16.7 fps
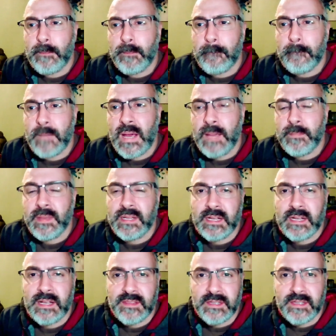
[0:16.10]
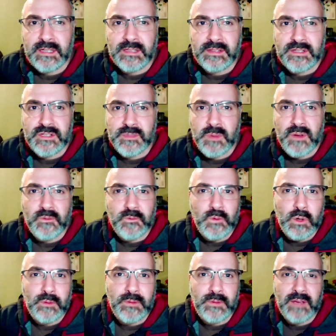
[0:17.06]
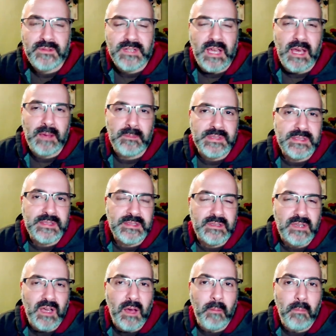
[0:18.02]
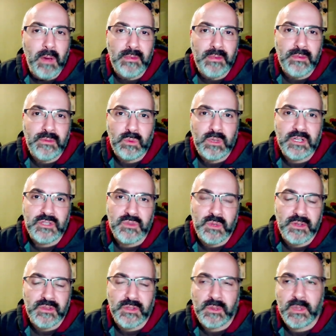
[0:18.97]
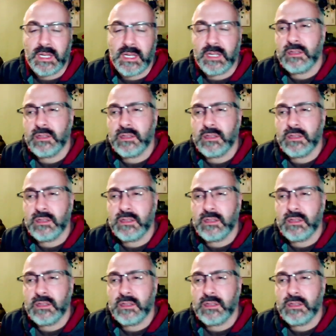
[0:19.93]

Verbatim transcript: my opinion, I think there's about 4 or 5 times a month where it's worth doing.